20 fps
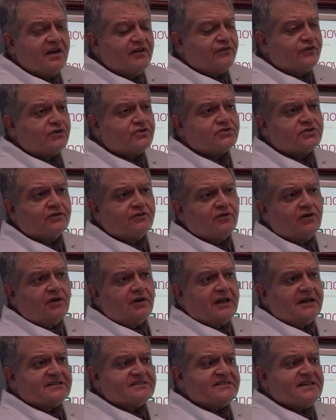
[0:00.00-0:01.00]
First of
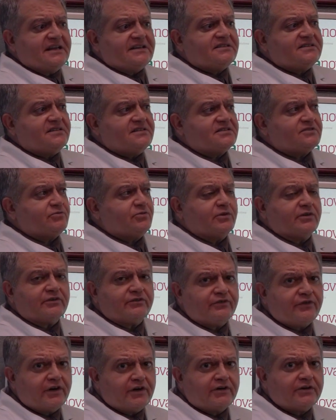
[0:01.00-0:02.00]
all, as dentists, we are
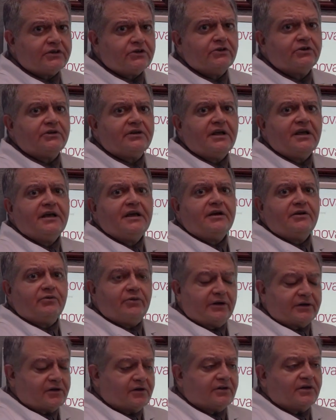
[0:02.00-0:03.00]
very good
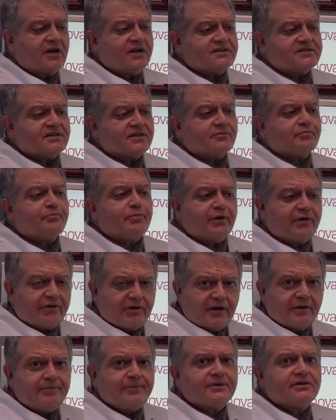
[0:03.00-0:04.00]
recognizing
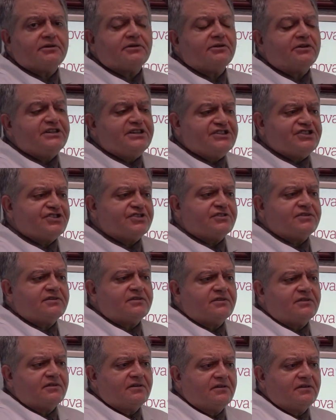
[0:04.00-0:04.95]
periapical lesion